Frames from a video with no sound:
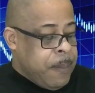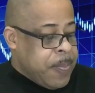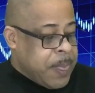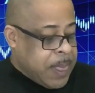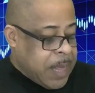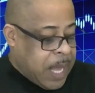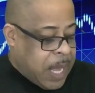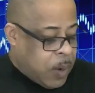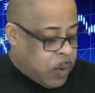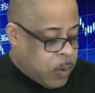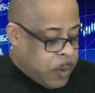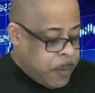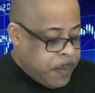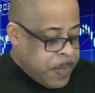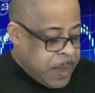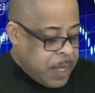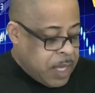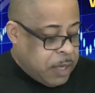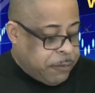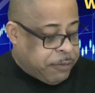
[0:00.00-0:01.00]
Now,
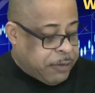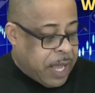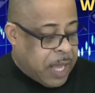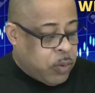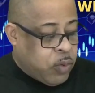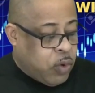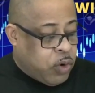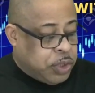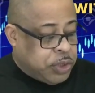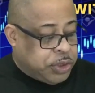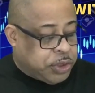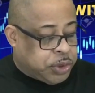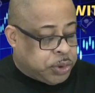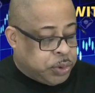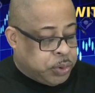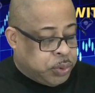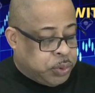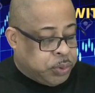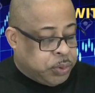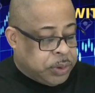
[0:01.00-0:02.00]
if I want
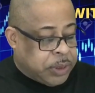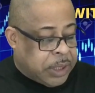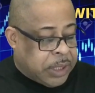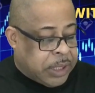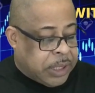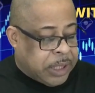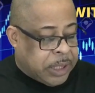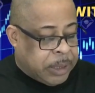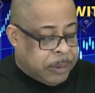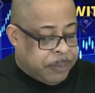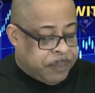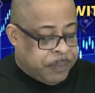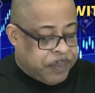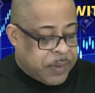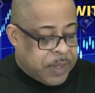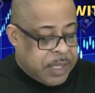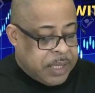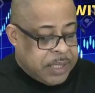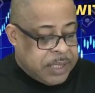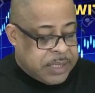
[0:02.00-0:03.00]
to um,
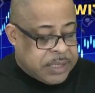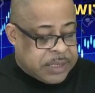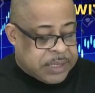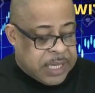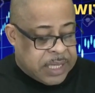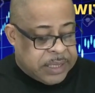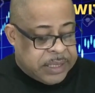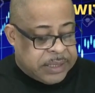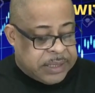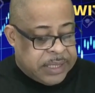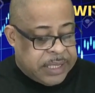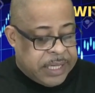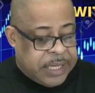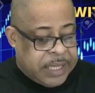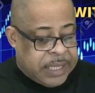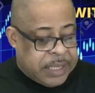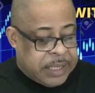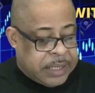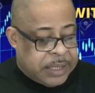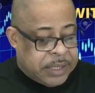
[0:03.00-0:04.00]
sell it
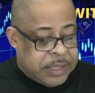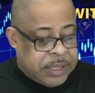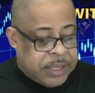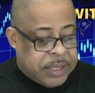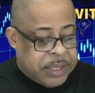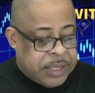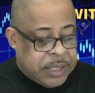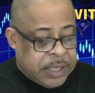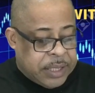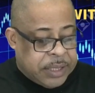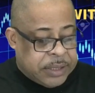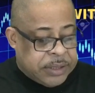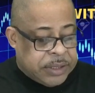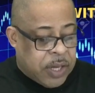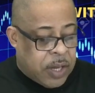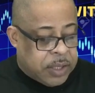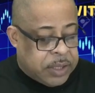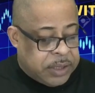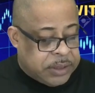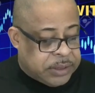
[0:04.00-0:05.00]
in
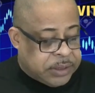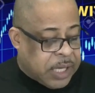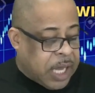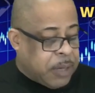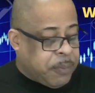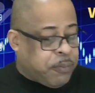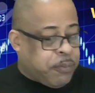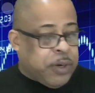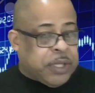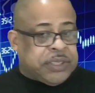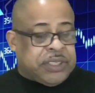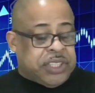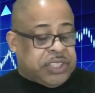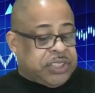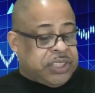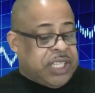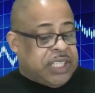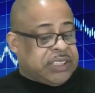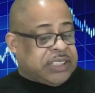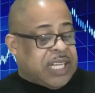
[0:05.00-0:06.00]
dollars, I press the
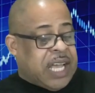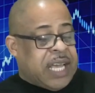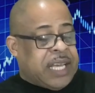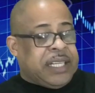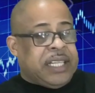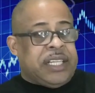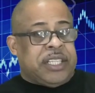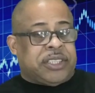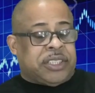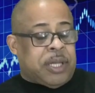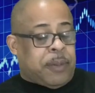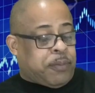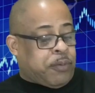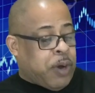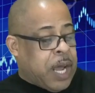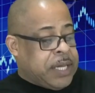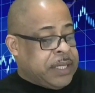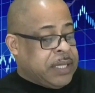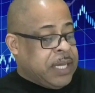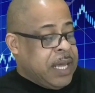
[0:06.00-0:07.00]
share sign in the top
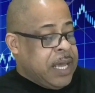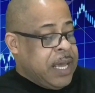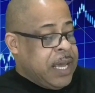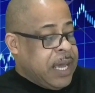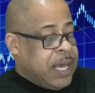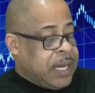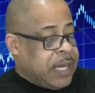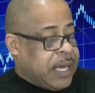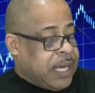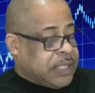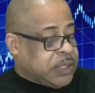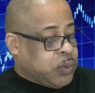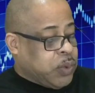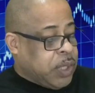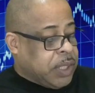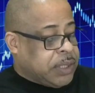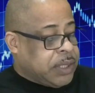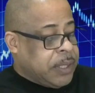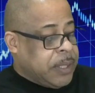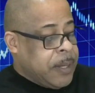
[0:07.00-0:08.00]
right, and guess
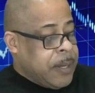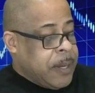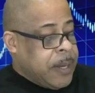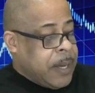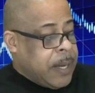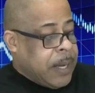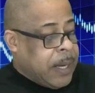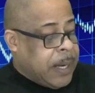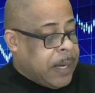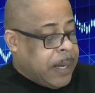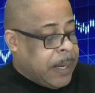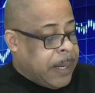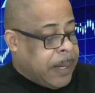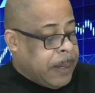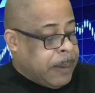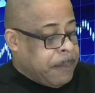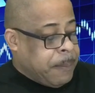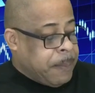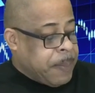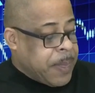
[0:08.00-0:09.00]
what?
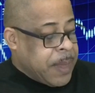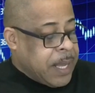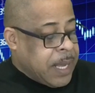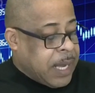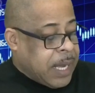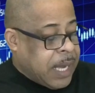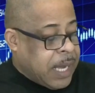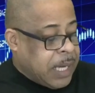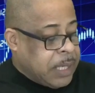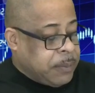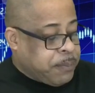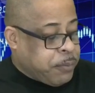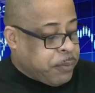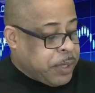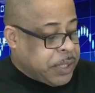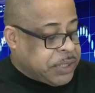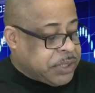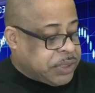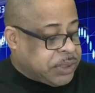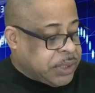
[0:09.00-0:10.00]
Um, I
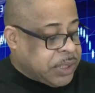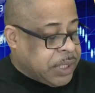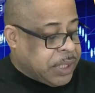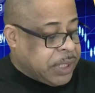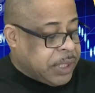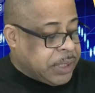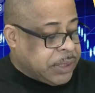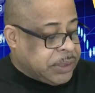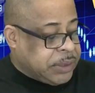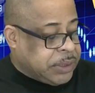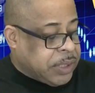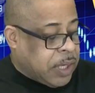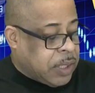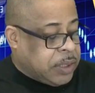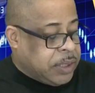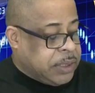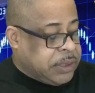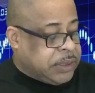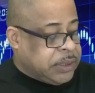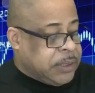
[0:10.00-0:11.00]
press uh,
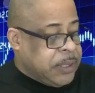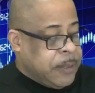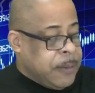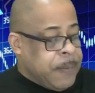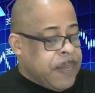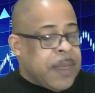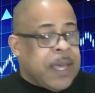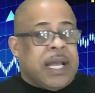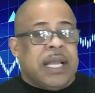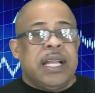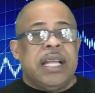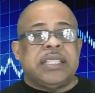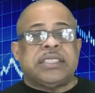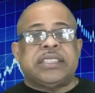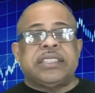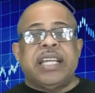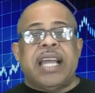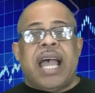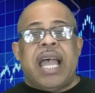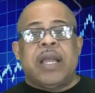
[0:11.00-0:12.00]
dollars, and let's
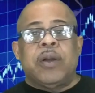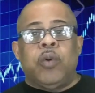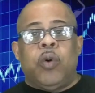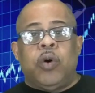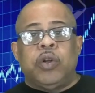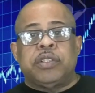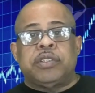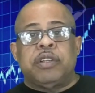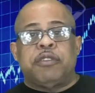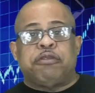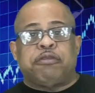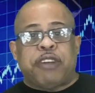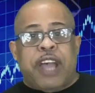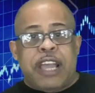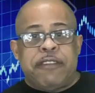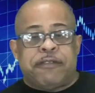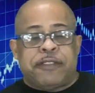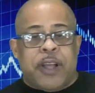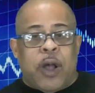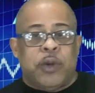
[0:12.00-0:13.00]
say I want
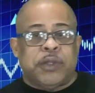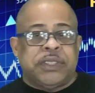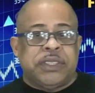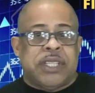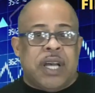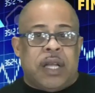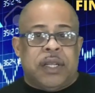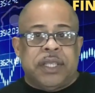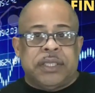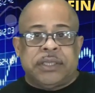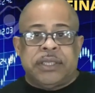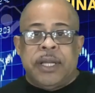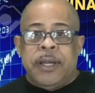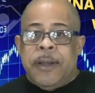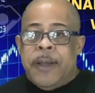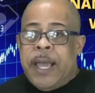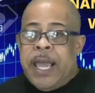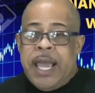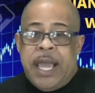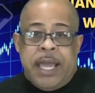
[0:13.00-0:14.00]
$5,000
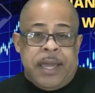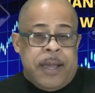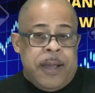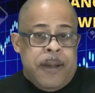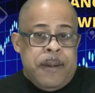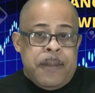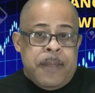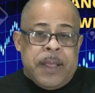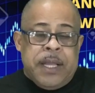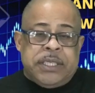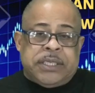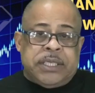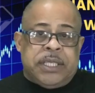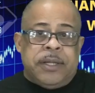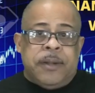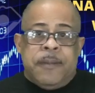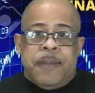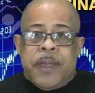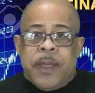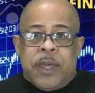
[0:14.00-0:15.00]
hey,
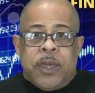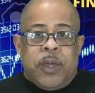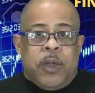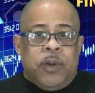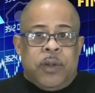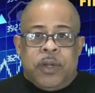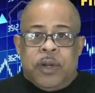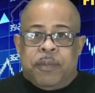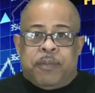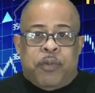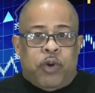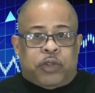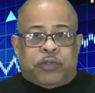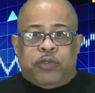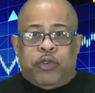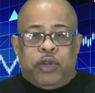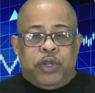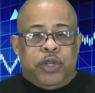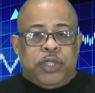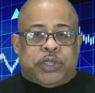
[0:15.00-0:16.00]
listen, you, your
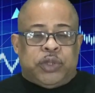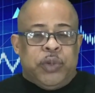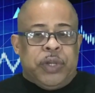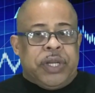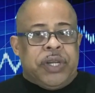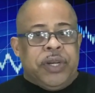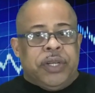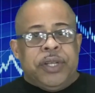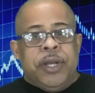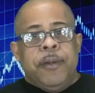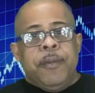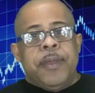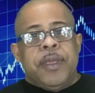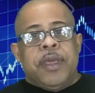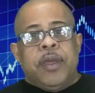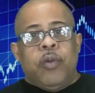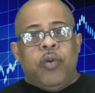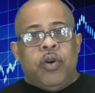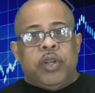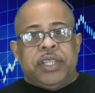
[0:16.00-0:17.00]
portfolio is doing good.
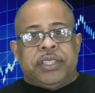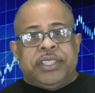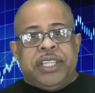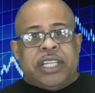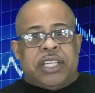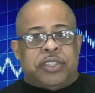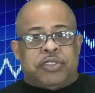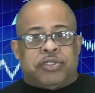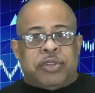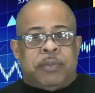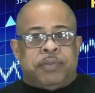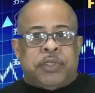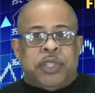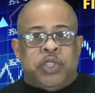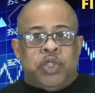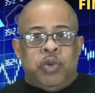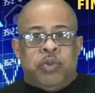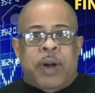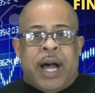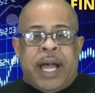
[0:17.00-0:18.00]
You want to take a trip to
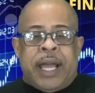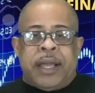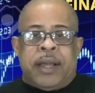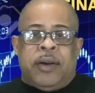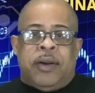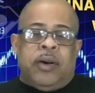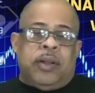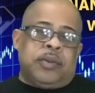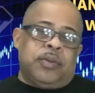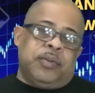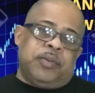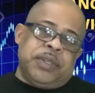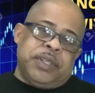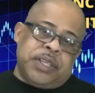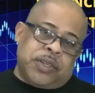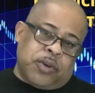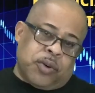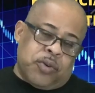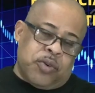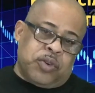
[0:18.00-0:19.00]
Dubai, although with
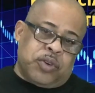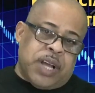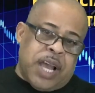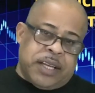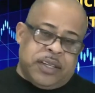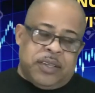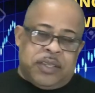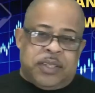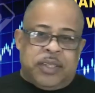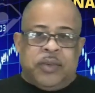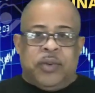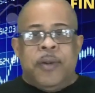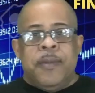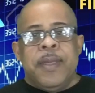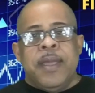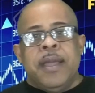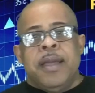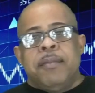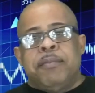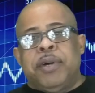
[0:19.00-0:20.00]
the corona, I don't know.
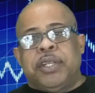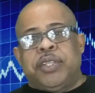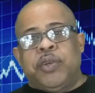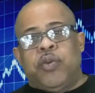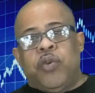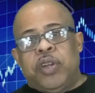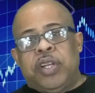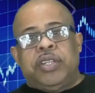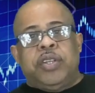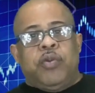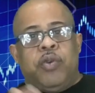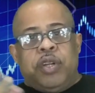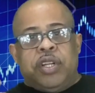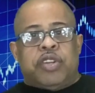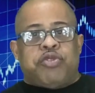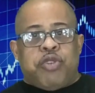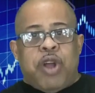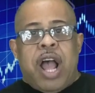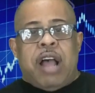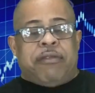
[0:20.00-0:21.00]
But you want to, you want
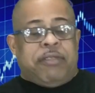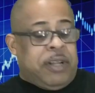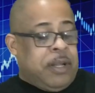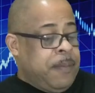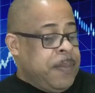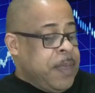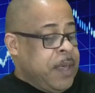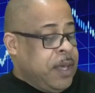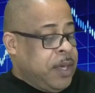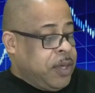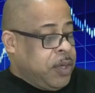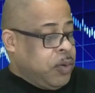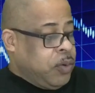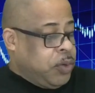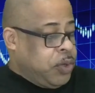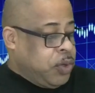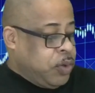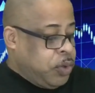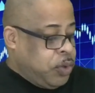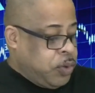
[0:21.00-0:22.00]
to travel. You,
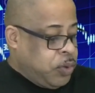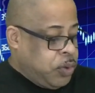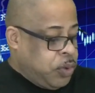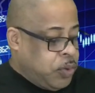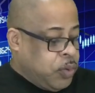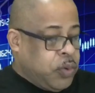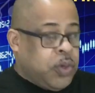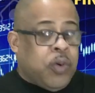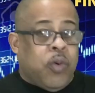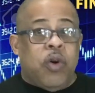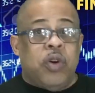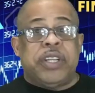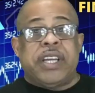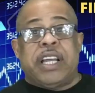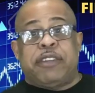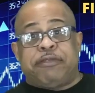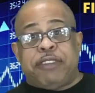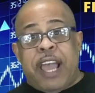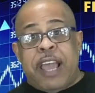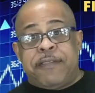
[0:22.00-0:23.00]
you, you, you, you want to
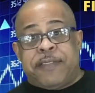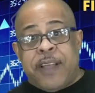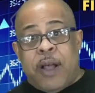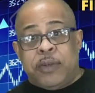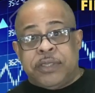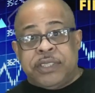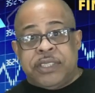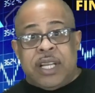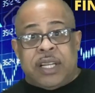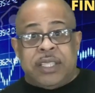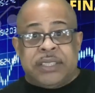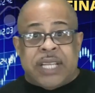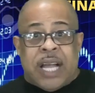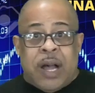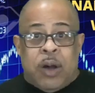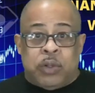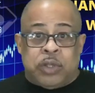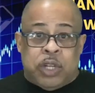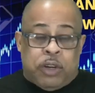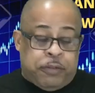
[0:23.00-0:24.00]
get $5,000
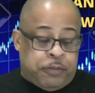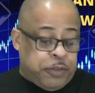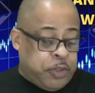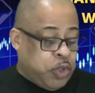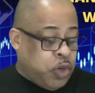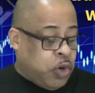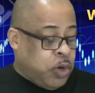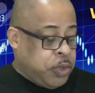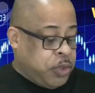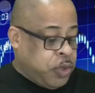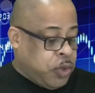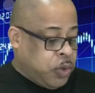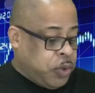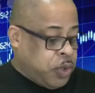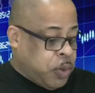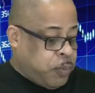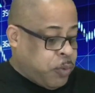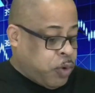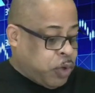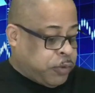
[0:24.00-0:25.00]
out of your, your,
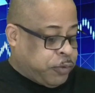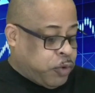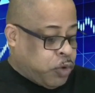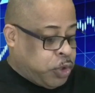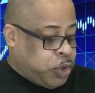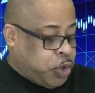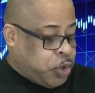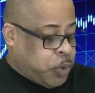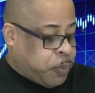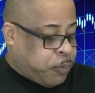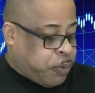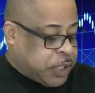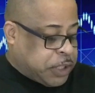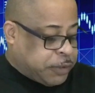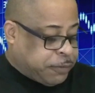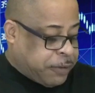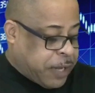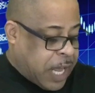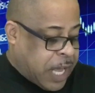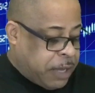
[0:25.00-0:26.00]
your portfolio. You
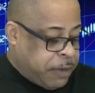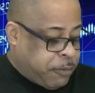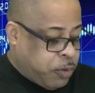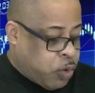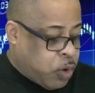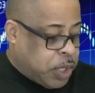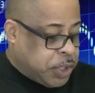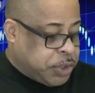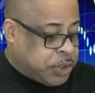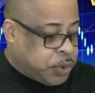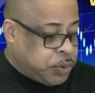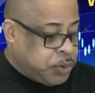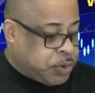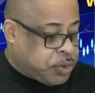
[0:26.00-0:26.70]
press 5, 1,